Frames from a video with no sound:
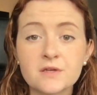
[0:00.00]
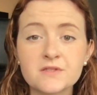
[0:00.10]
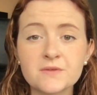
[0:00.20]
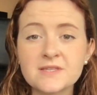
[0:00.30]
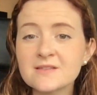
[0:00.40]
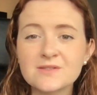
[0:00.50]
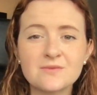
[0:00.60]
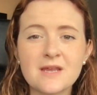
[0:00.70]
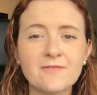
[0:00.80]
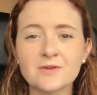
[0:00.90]
So since you
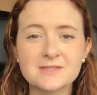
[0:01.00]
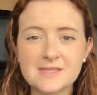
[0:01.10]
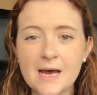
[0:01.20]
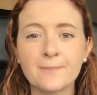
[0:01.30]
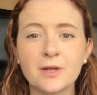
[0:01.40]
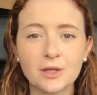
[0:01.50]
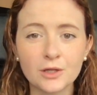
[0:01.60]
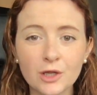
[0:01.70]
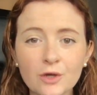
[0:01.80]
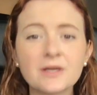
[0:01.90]
never stop
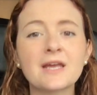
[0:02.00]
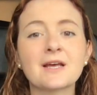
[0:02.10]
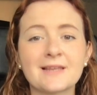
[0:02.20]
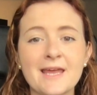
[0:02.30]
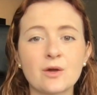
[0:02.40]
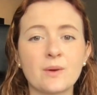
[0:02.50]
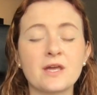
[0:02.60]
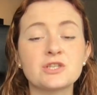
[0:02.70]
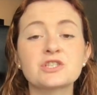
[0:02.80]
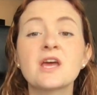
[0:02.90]
learning a
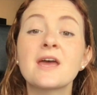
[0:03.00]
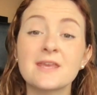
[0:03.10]
language,